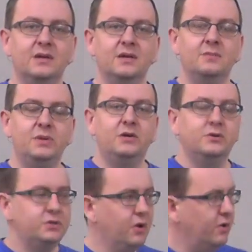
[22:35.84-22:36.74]

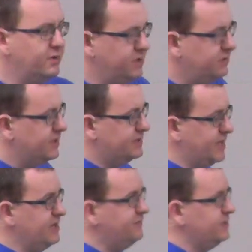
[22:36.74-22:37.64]
because God knew that
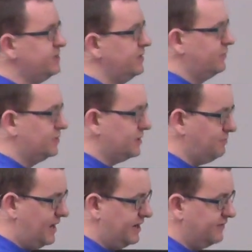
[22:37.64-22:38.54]
David was a
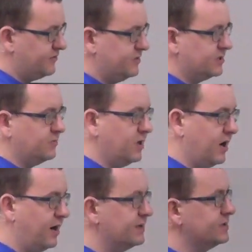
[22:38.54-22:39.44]
man after his own
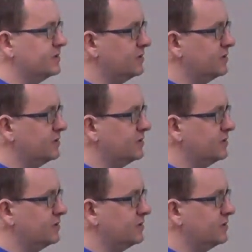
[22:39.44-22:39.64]
heart.